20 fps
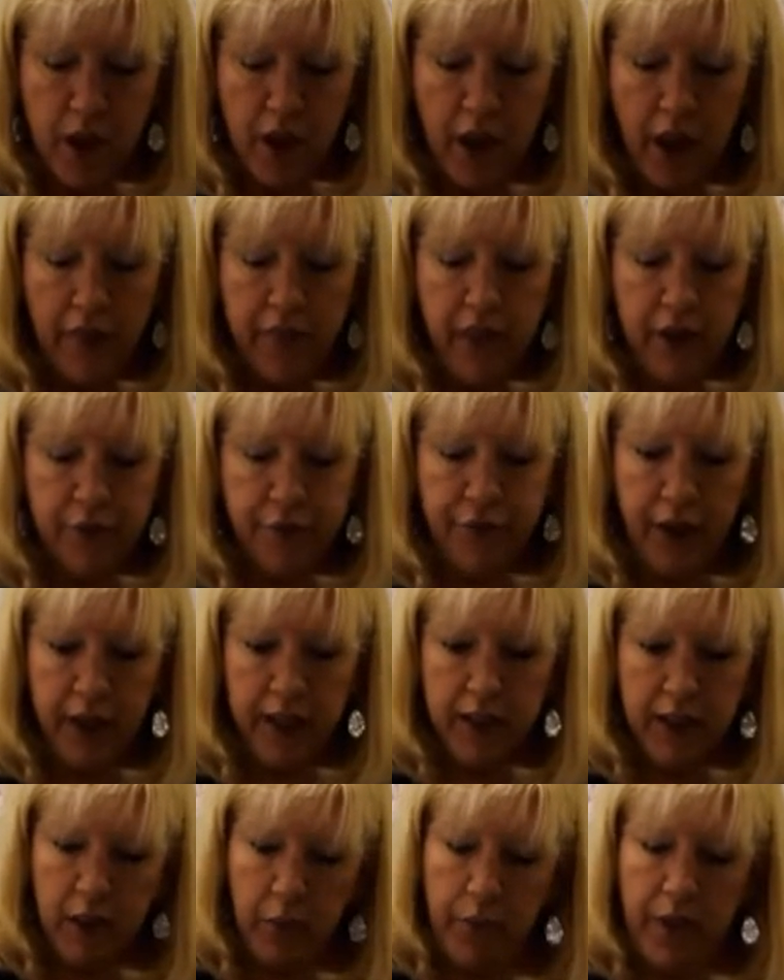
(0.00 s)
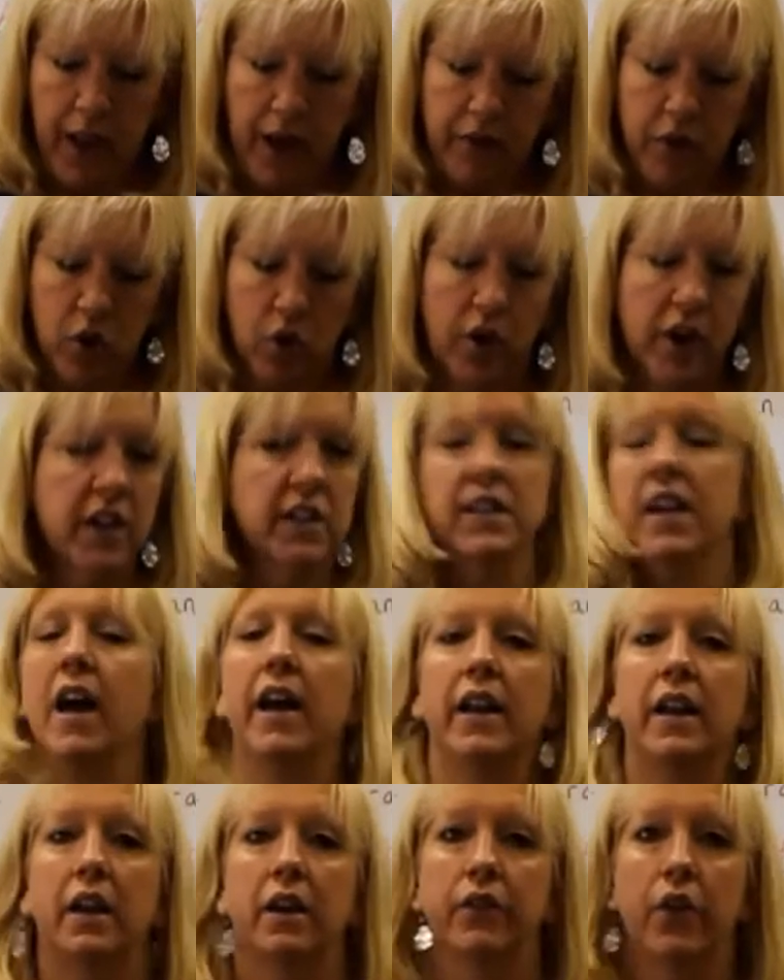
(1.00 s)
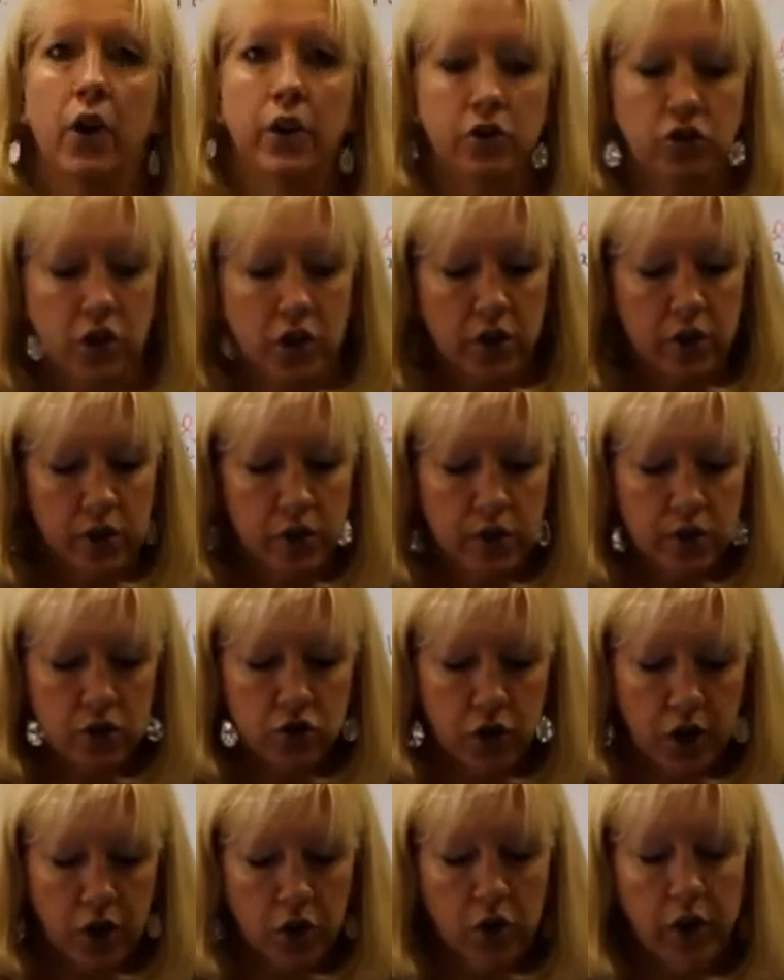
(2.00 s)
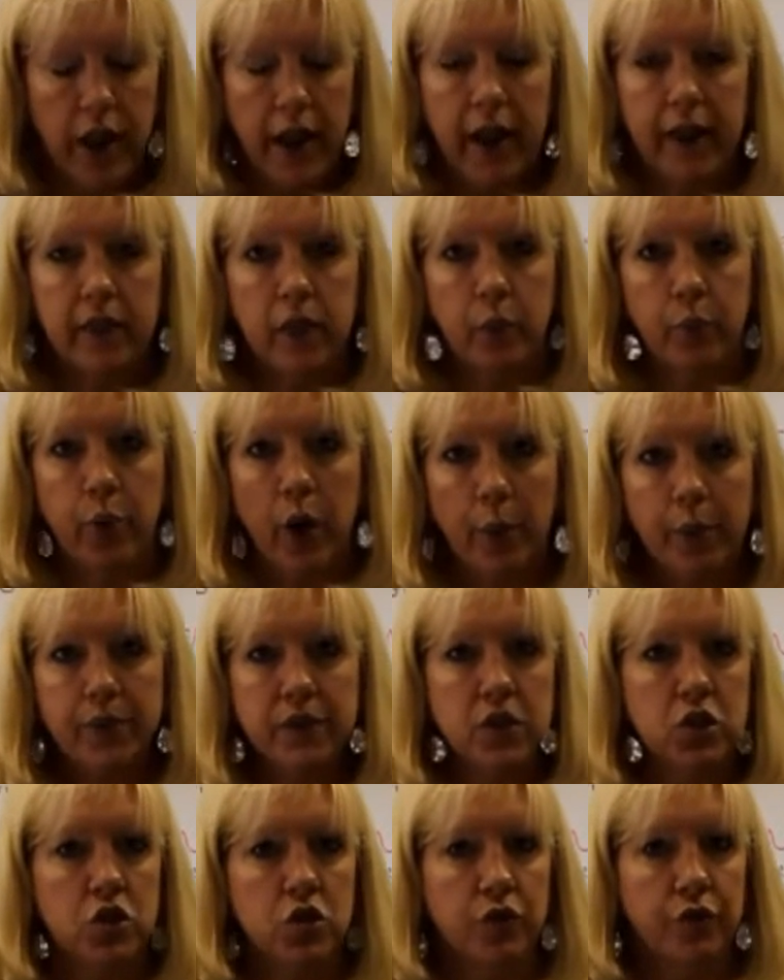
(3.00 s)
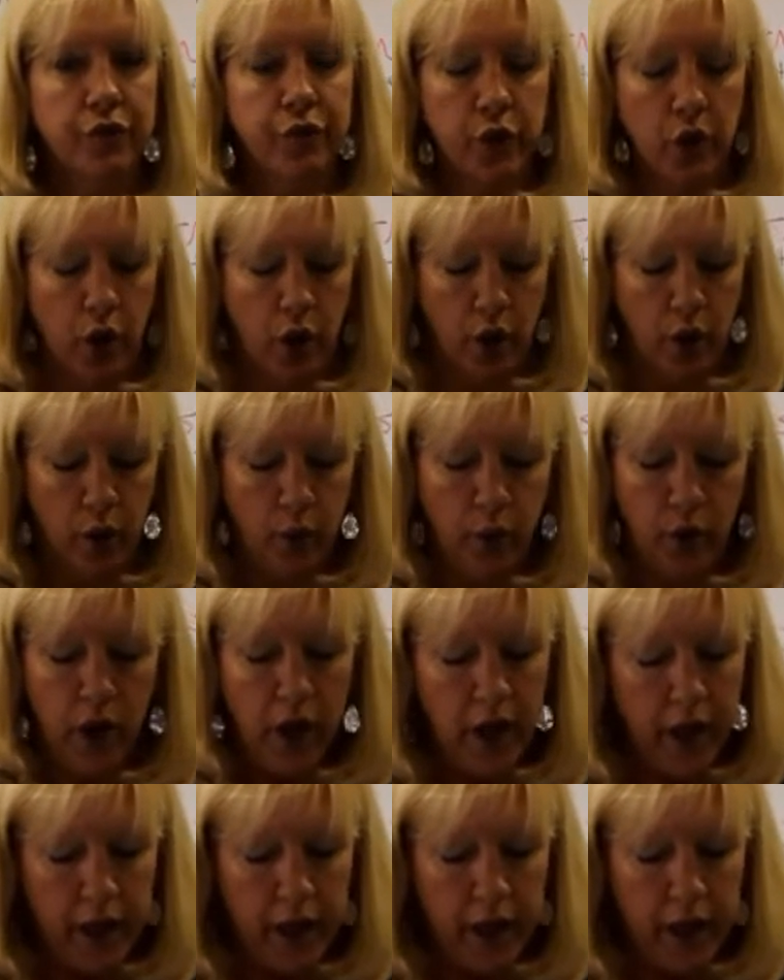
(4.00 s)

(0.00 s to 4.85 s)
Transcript: And then finally, we have the granddaddy of all jingles, jingle 8, the preposition flow.